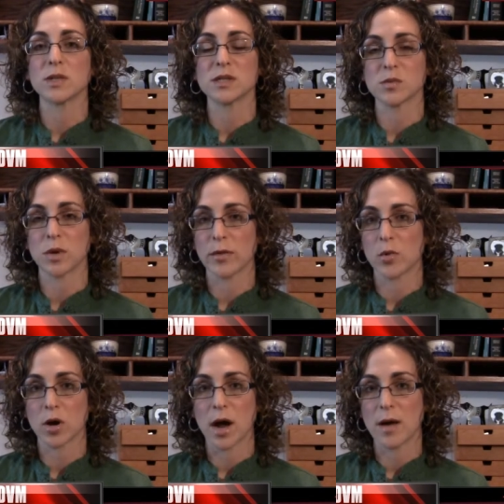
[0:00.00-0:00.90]
which is one of the
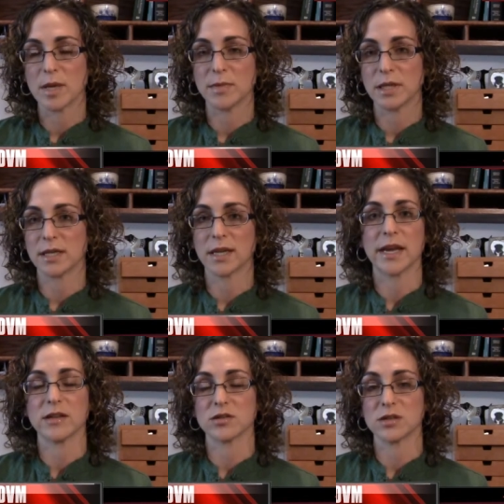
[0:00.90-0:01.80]
more common malignant
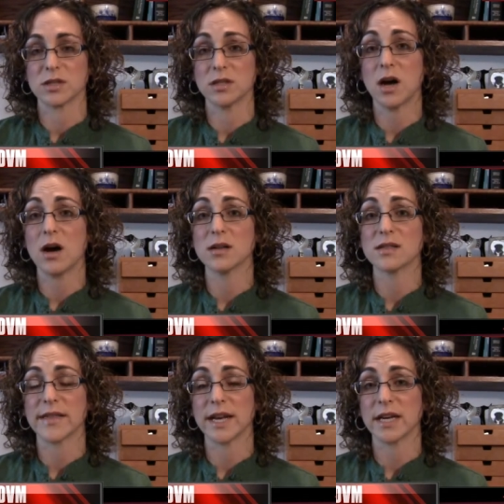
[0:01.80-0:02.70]
cancers in
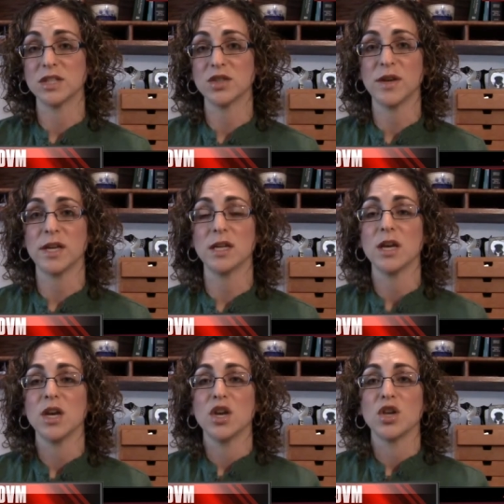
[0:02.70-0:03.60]
dogs that I treat,
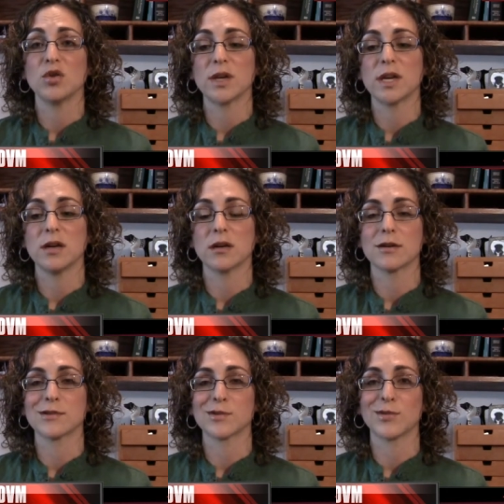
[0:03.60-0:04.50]
you'll
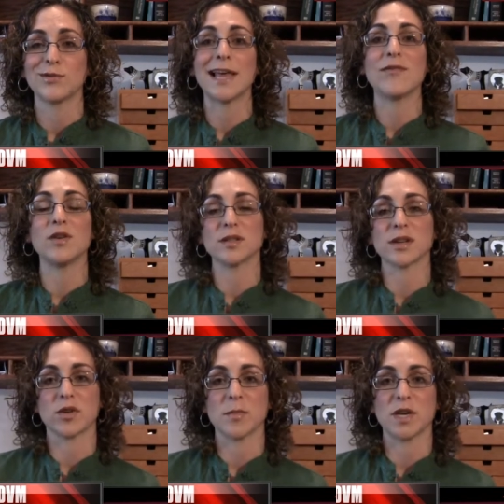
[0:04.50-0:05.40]
hear sort of levels
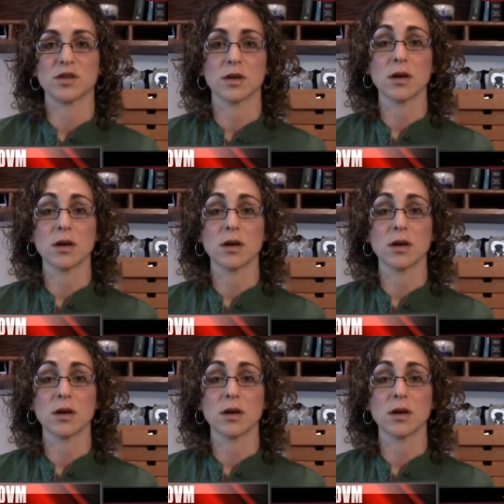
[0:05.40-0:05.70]
of remission.